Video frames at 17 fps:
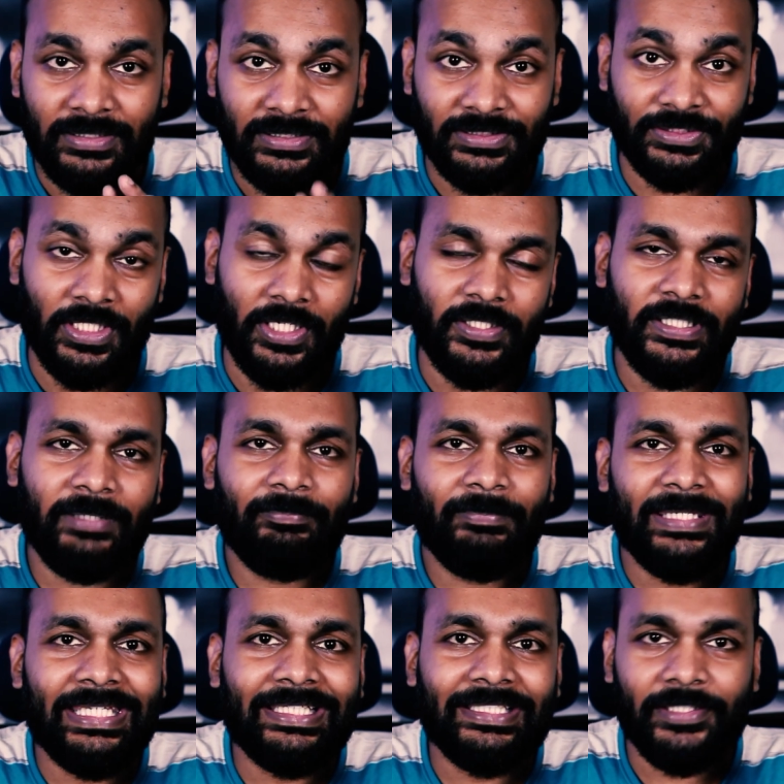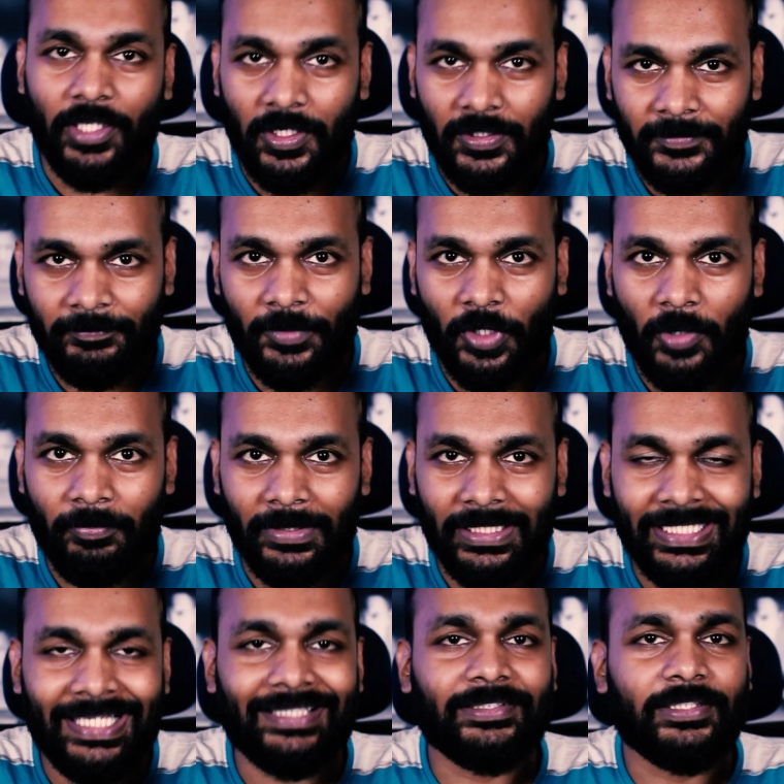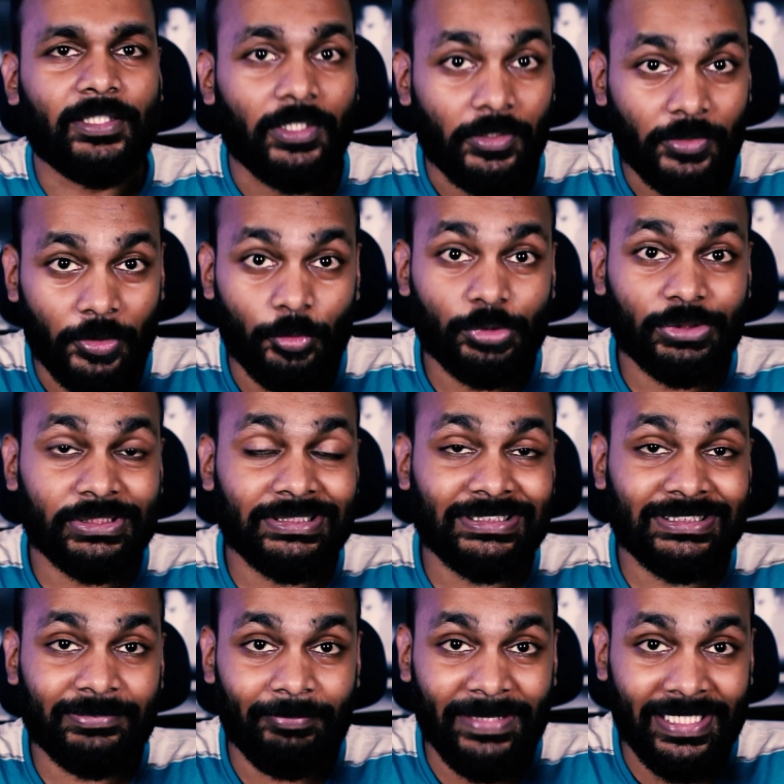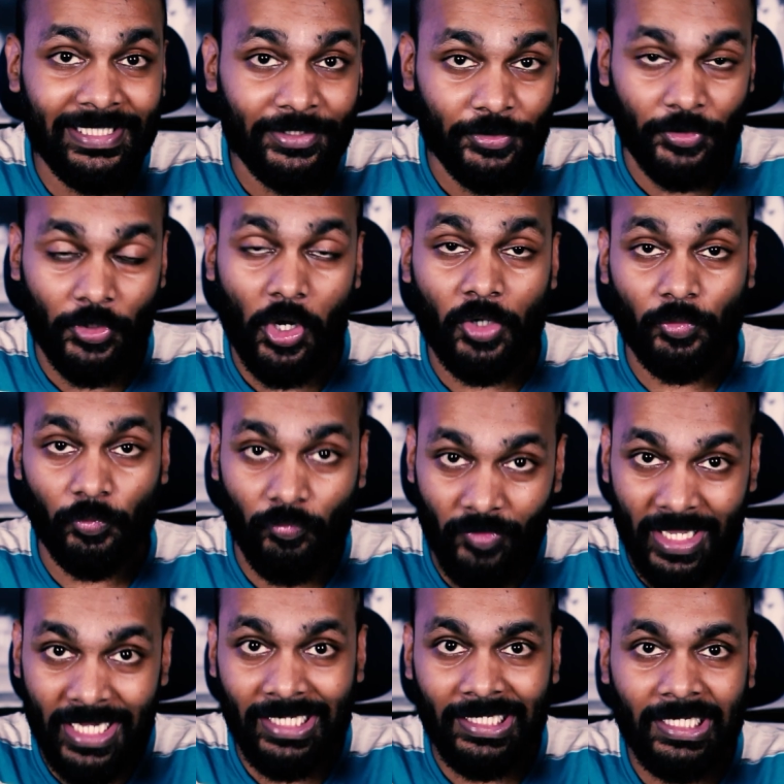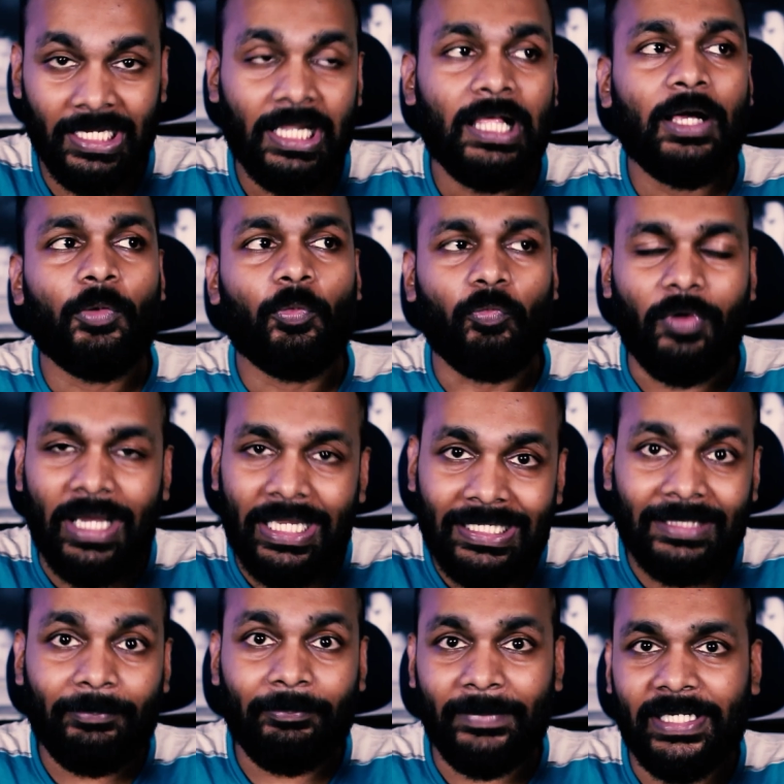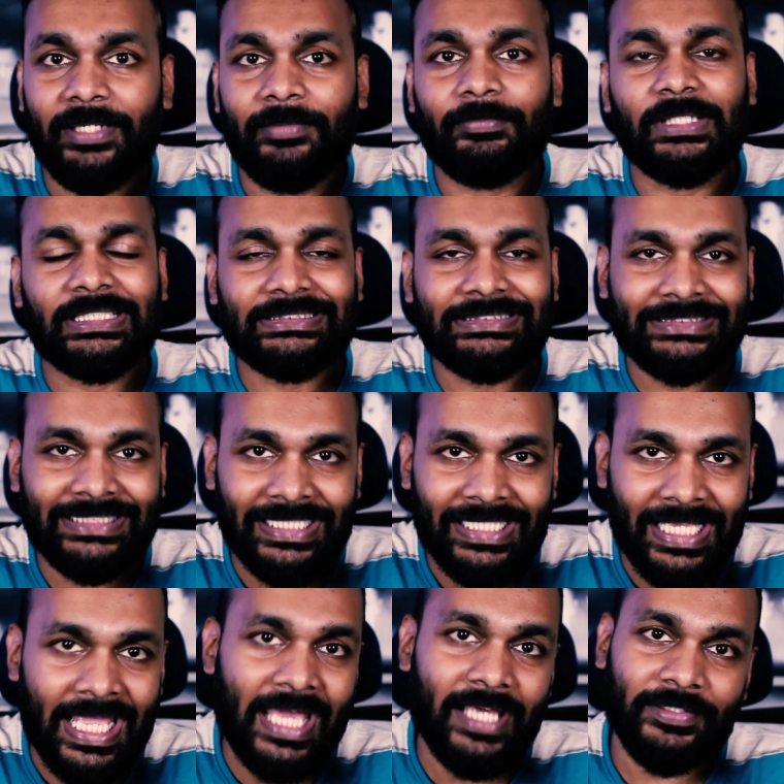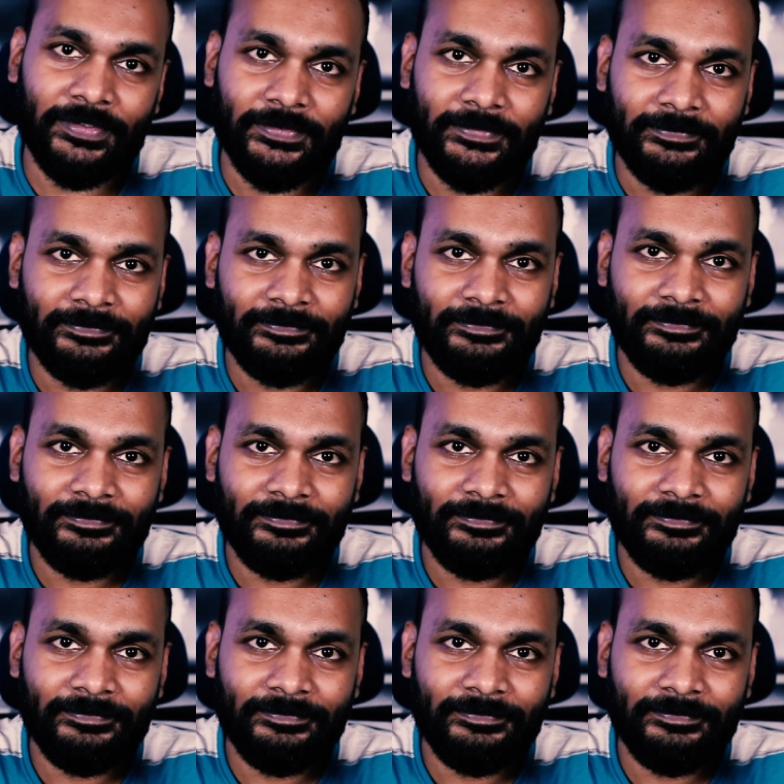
the study being done properly and the conclusions being drawn well while minimizing error.